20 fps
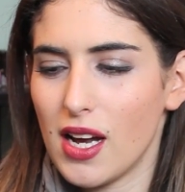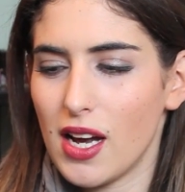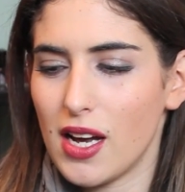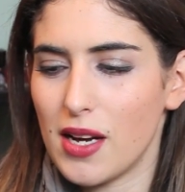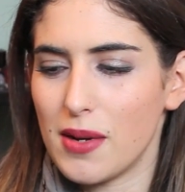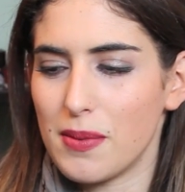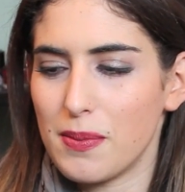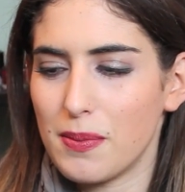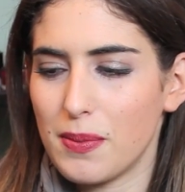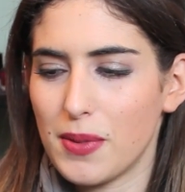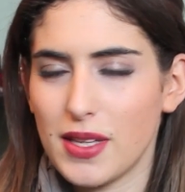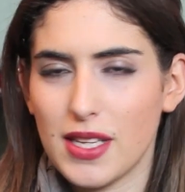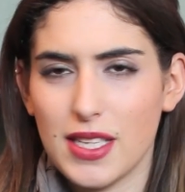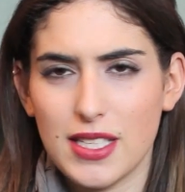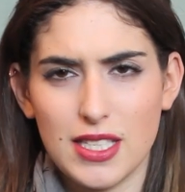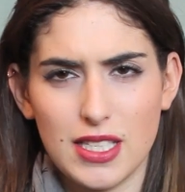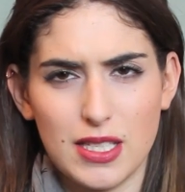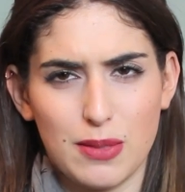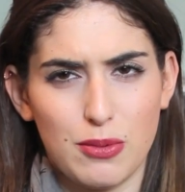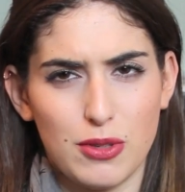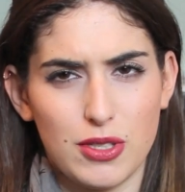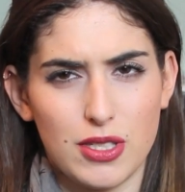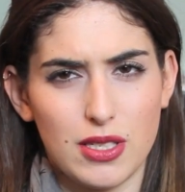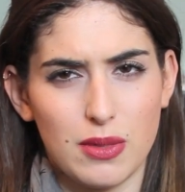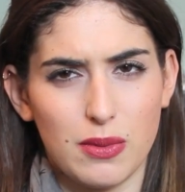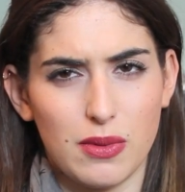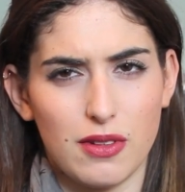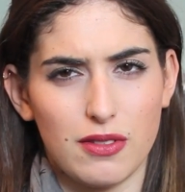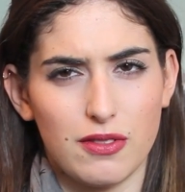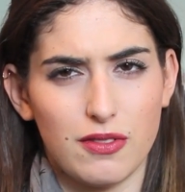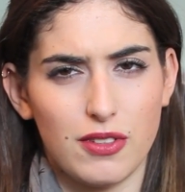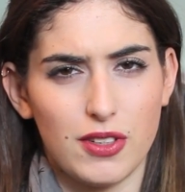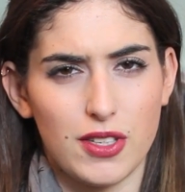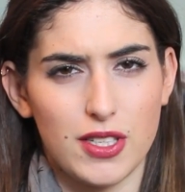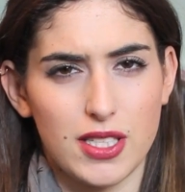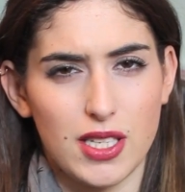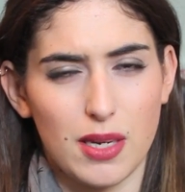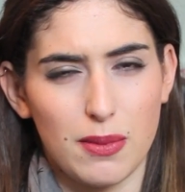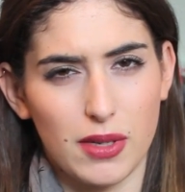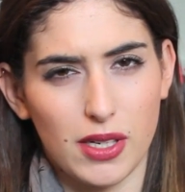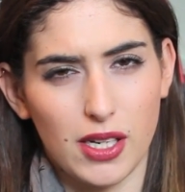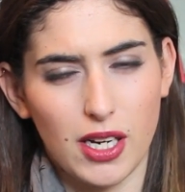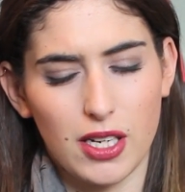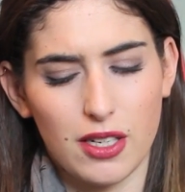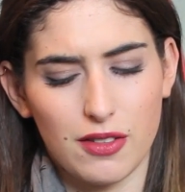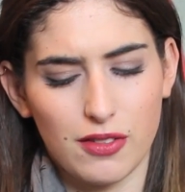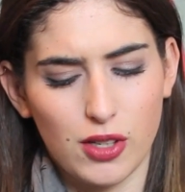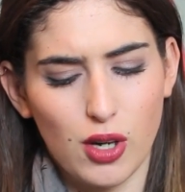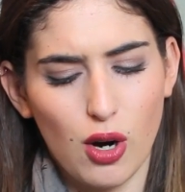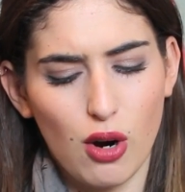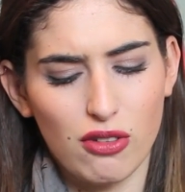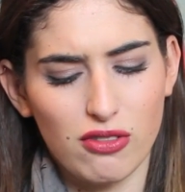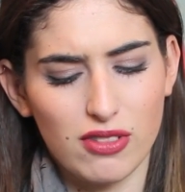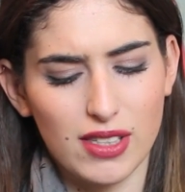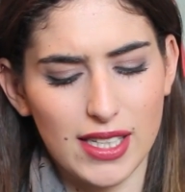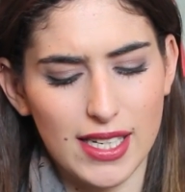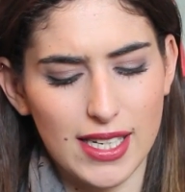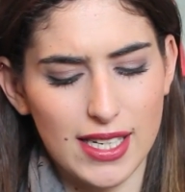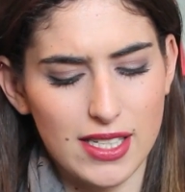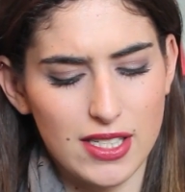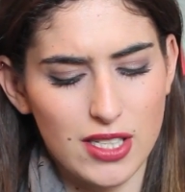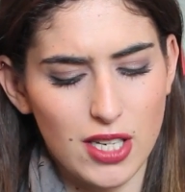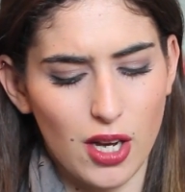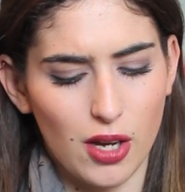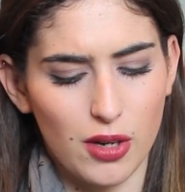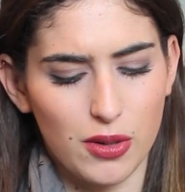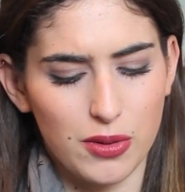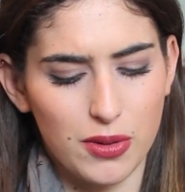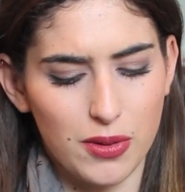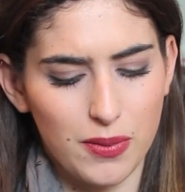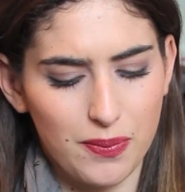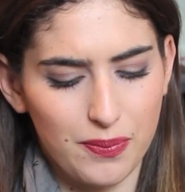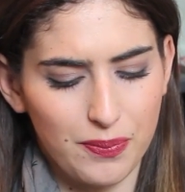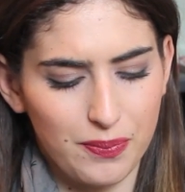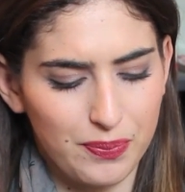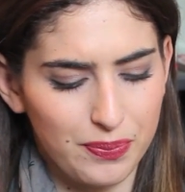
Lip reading: But this is a pretty one for the summer, kind of corally tone.